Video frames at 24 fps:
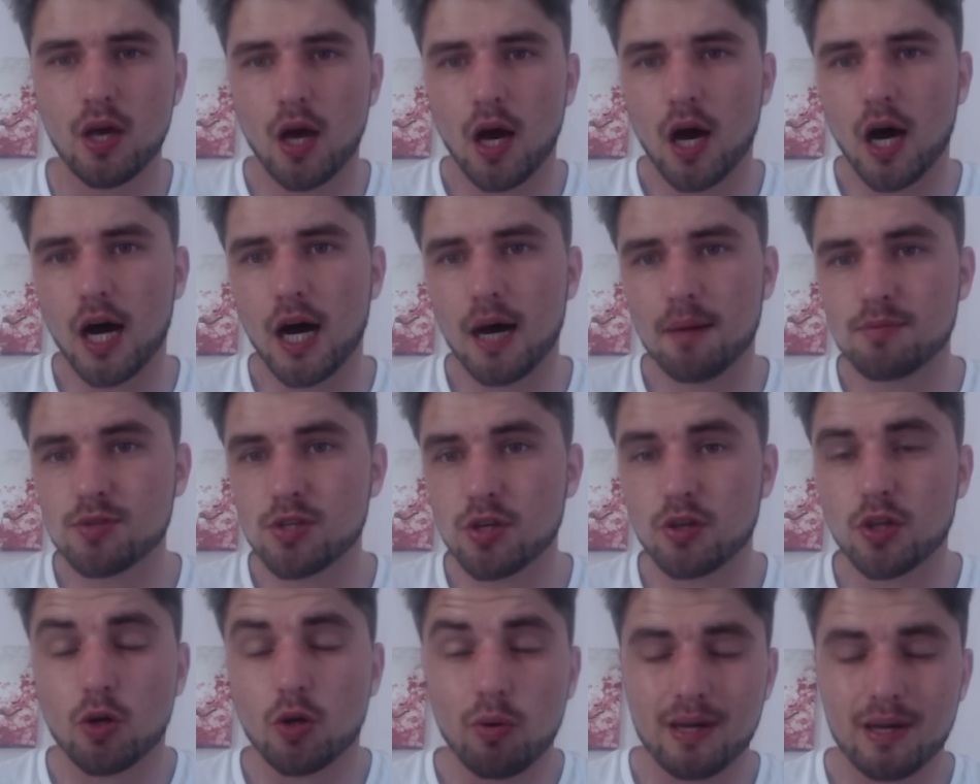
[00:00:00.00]
Um, so
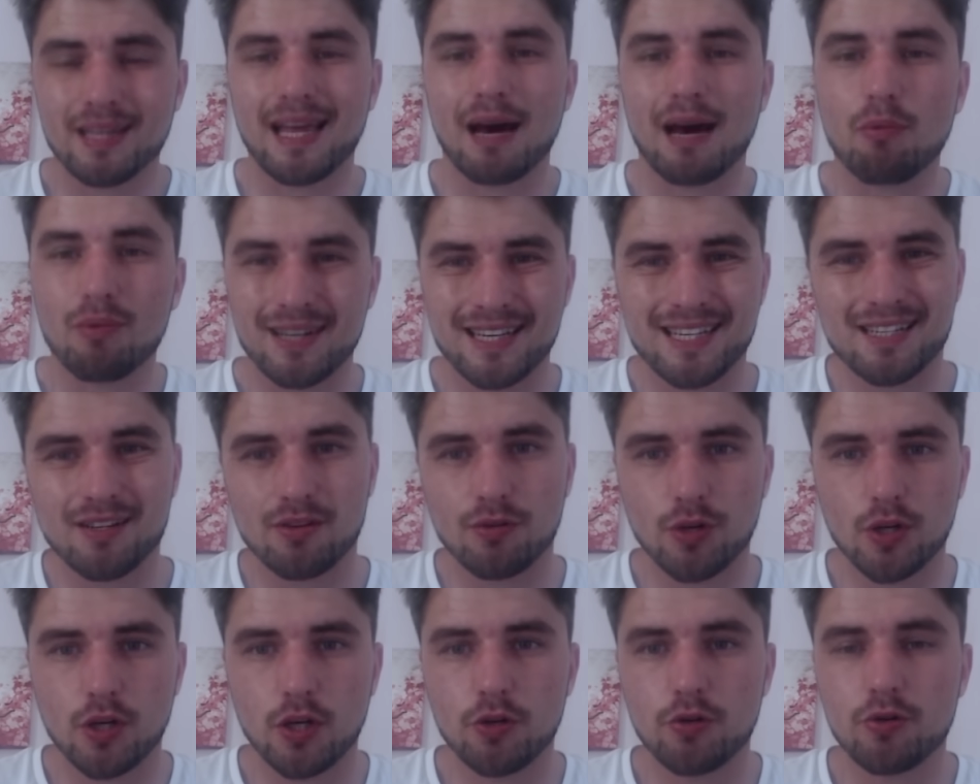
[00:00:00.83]
the quicker that one is
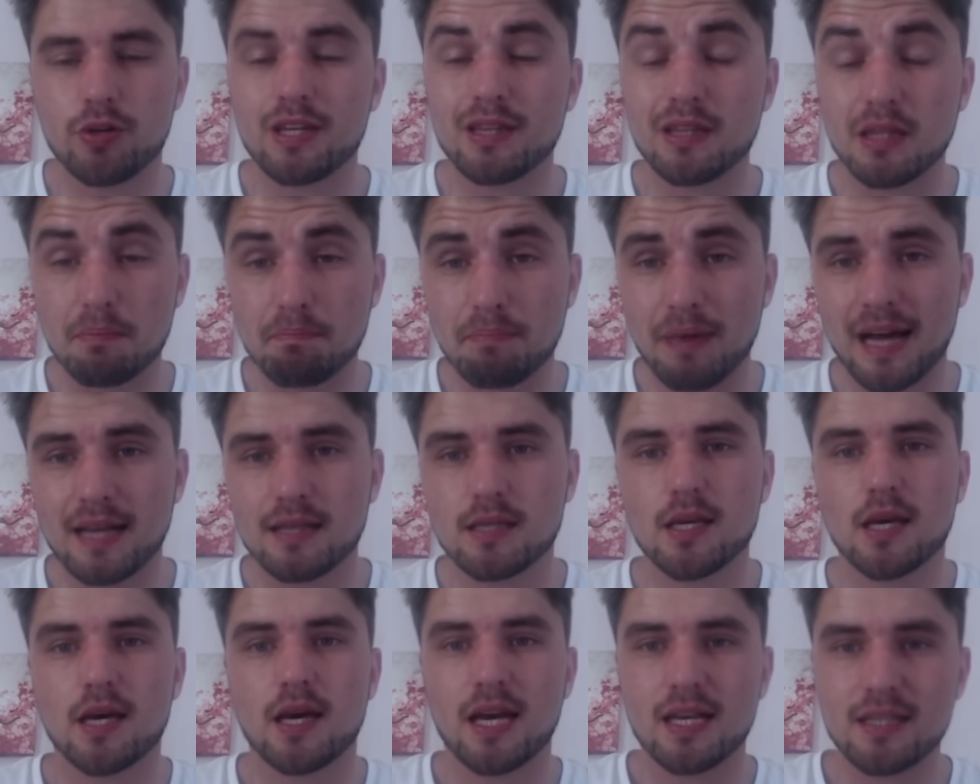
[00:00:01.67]
concluded, the
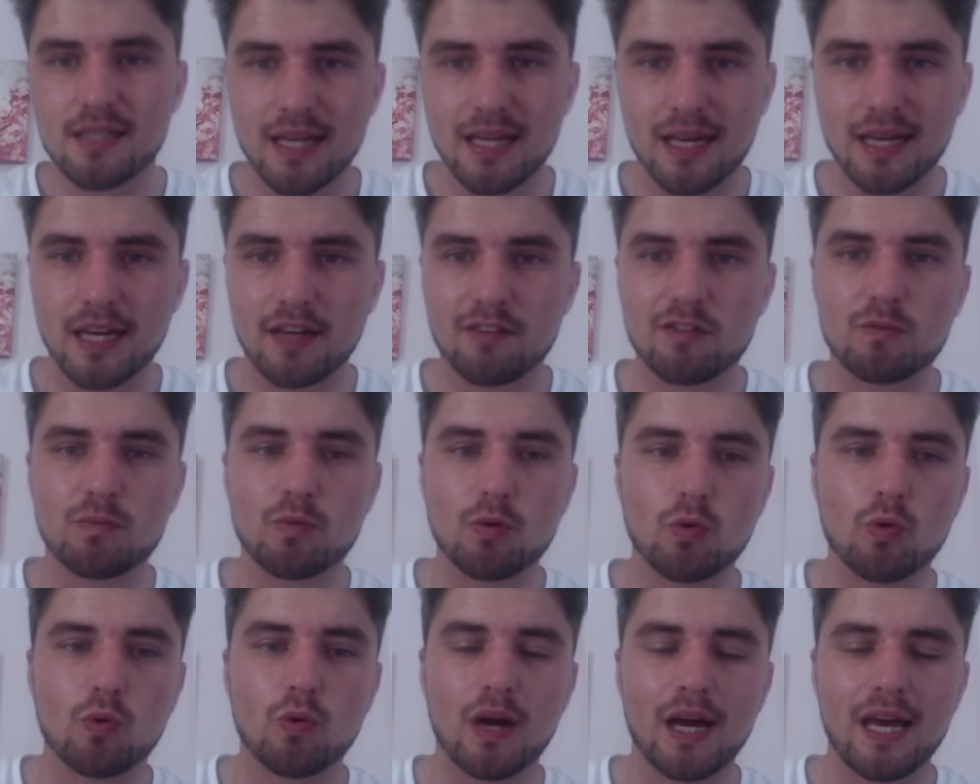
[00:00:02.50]
better, as then
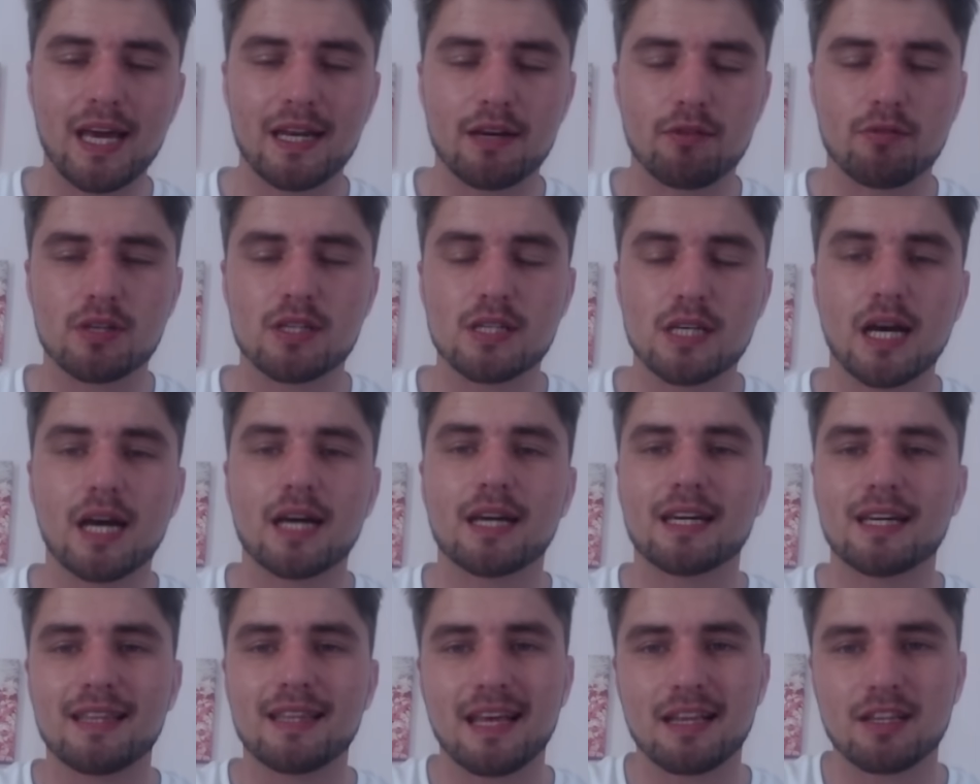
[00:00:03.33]
Liverpool, in a return,
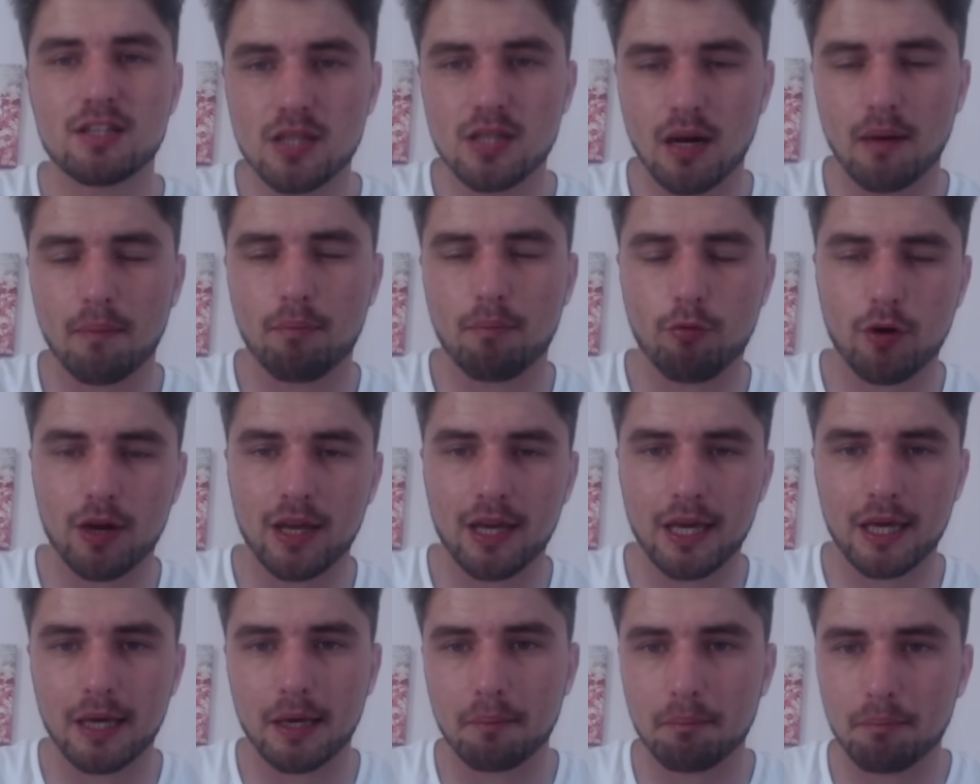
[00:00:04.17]
could then start
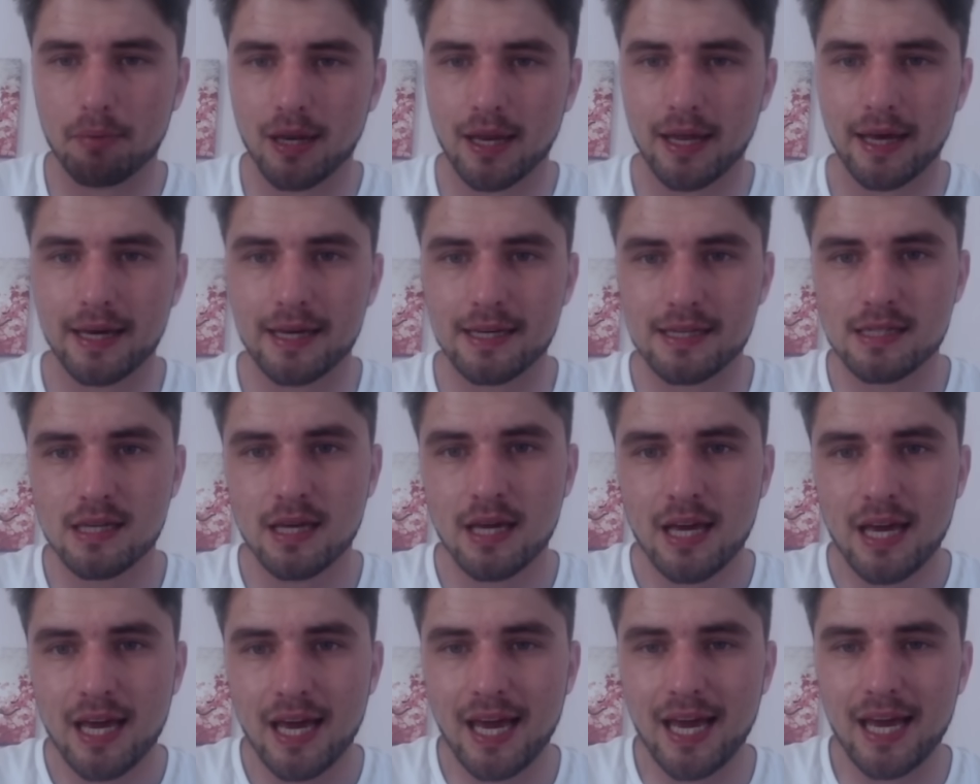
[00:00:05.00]
bringing in players
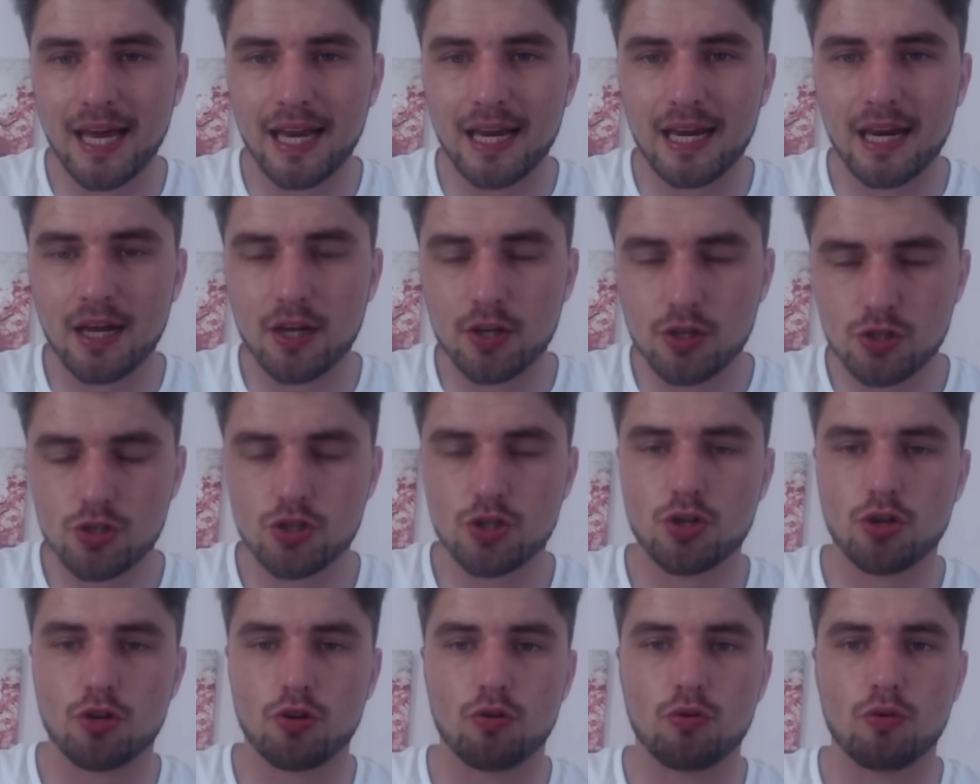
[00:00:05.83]

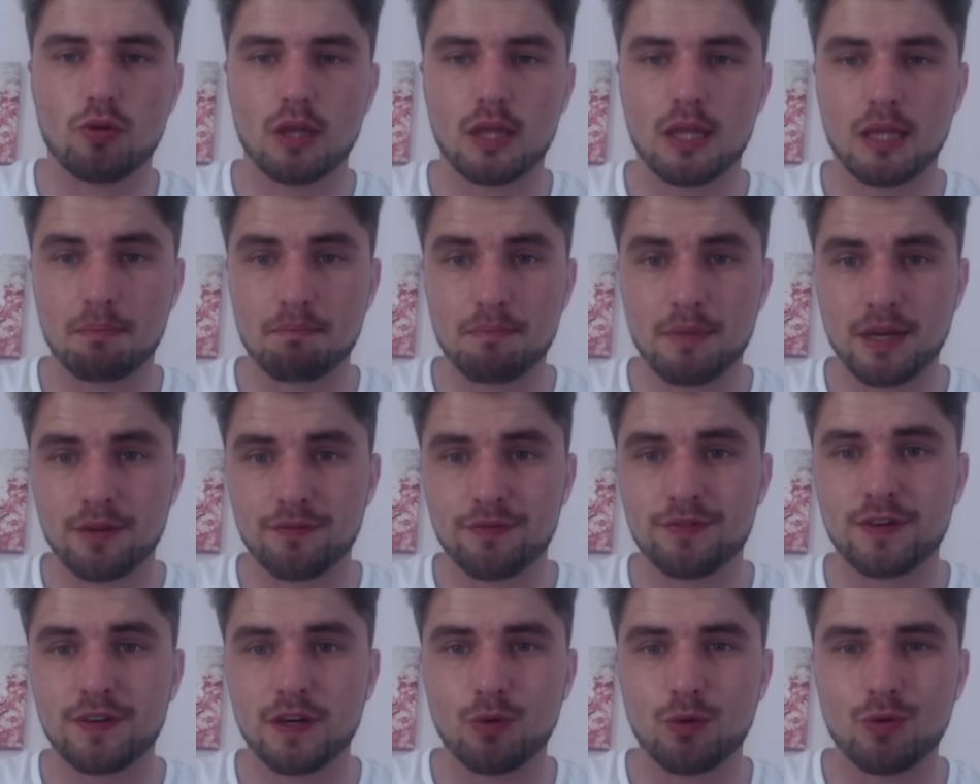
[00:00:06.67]
into the
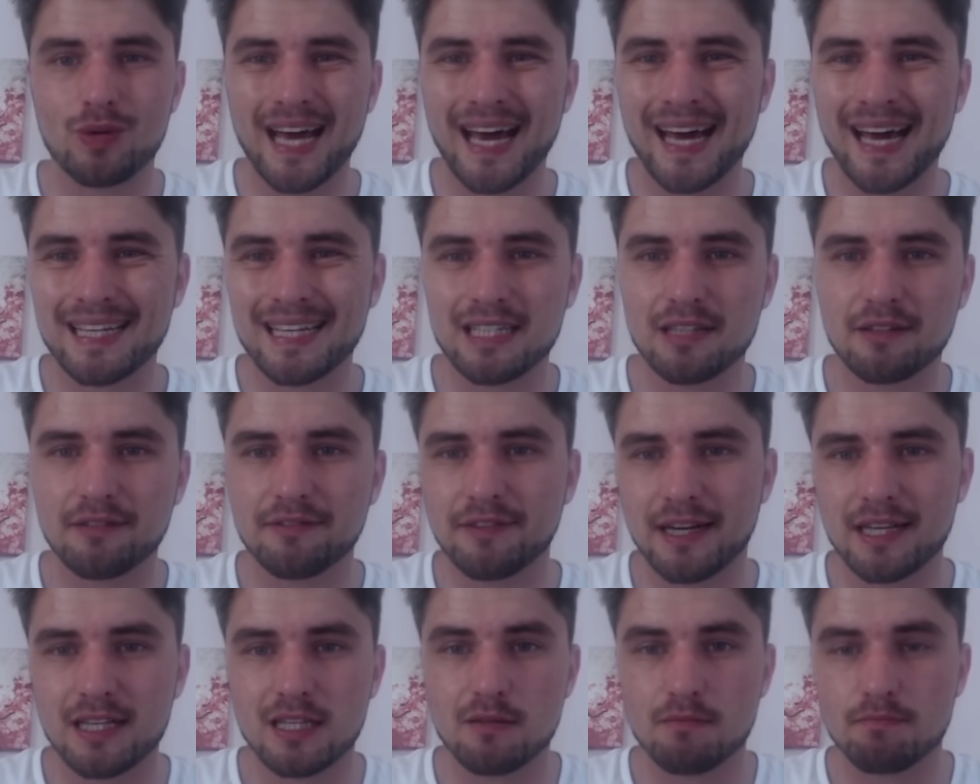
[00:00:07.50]
midfield and
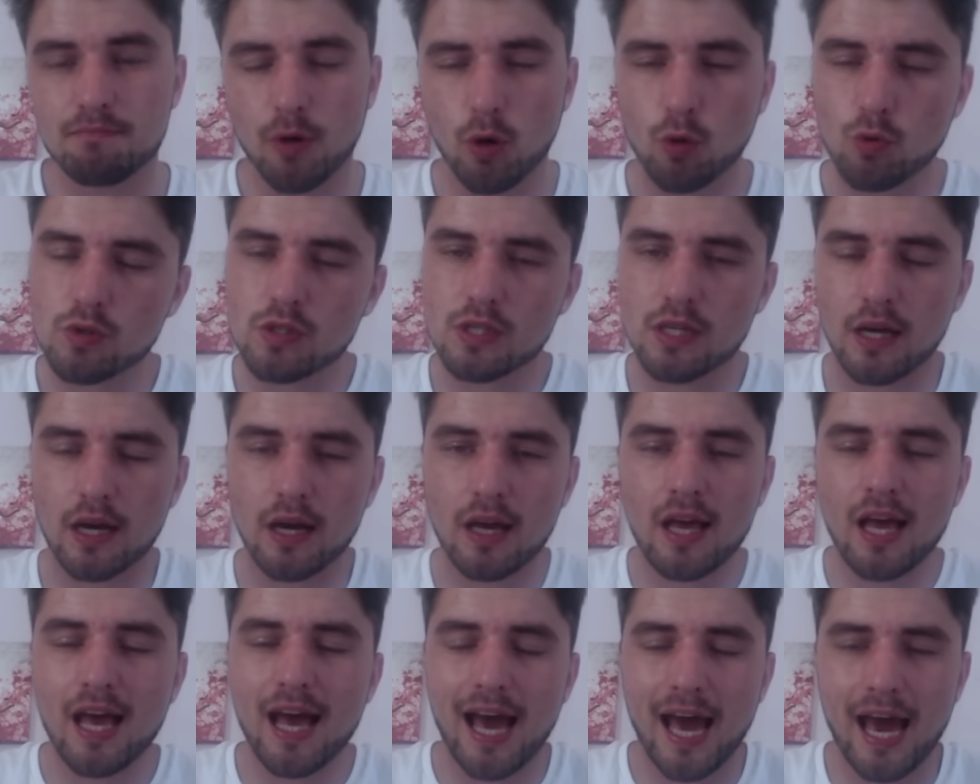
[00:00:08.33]
defence and bolster
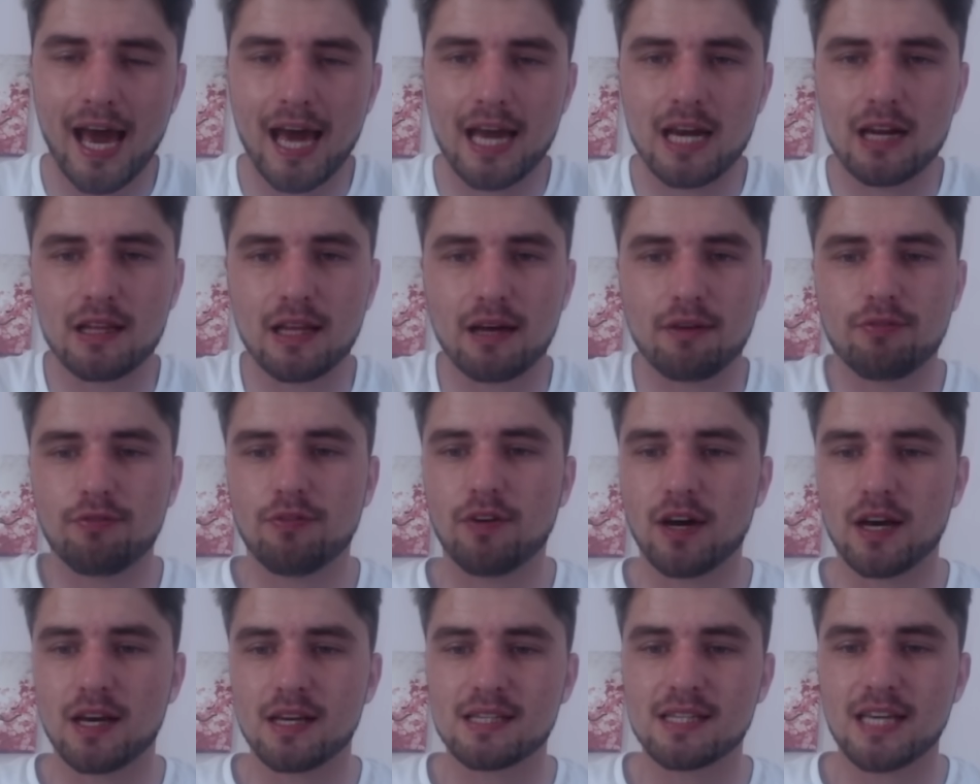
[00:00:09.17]
ahead of that
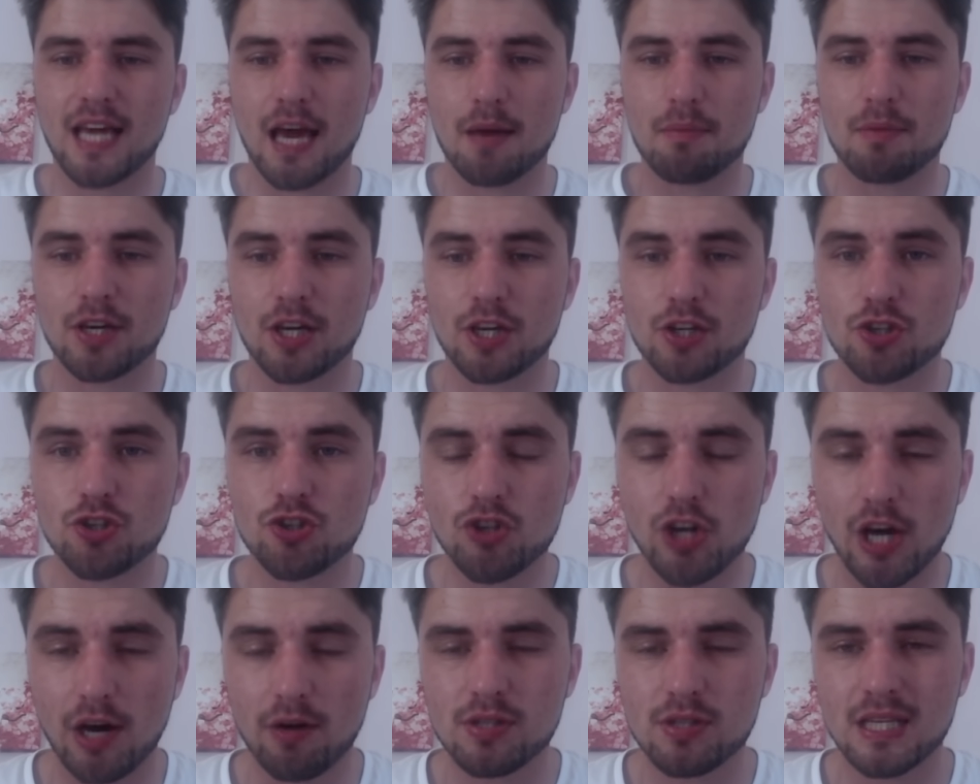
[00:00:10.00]
first game against
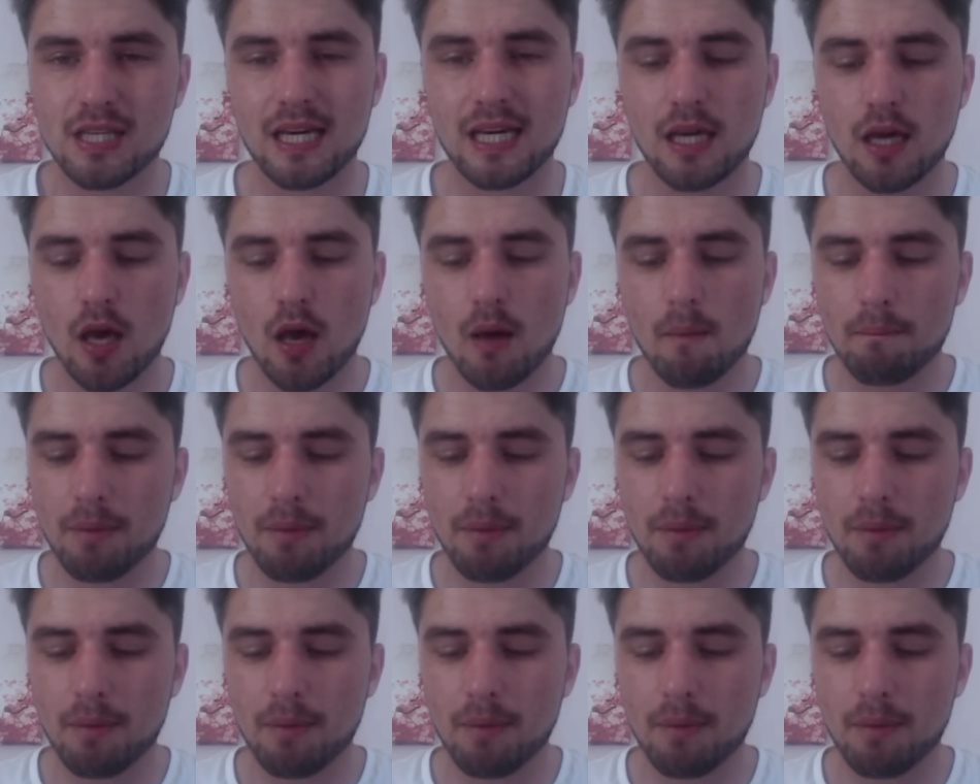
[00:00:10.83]
Chelsea.